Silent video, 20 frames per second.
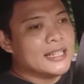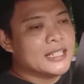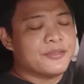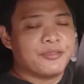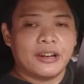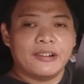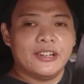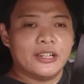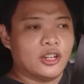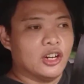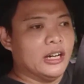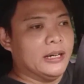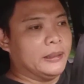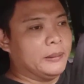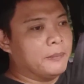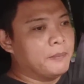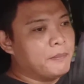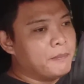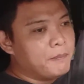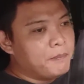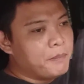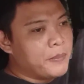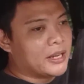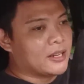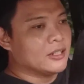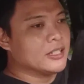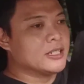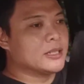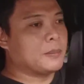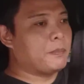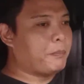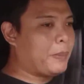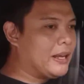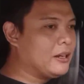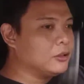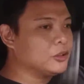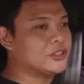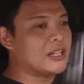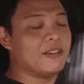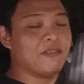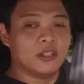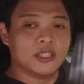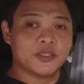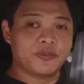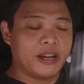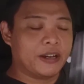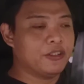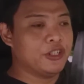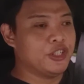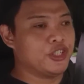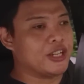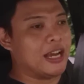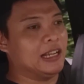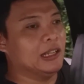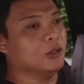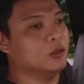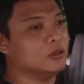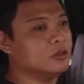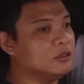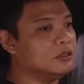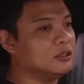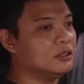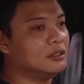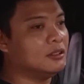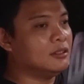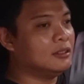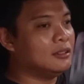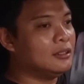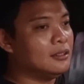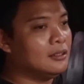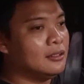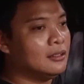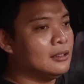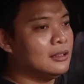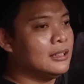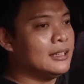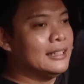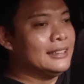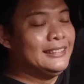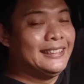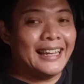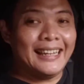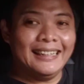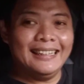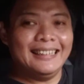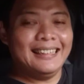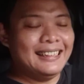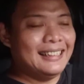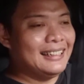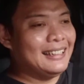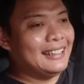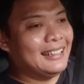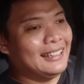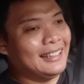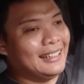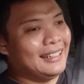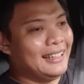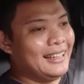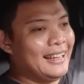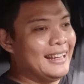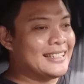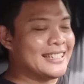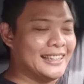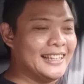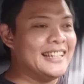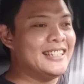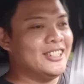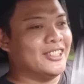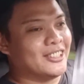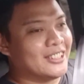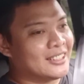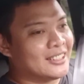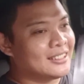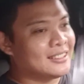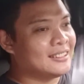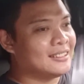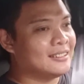is very good because pedal travel is very shallow, yet it's linear.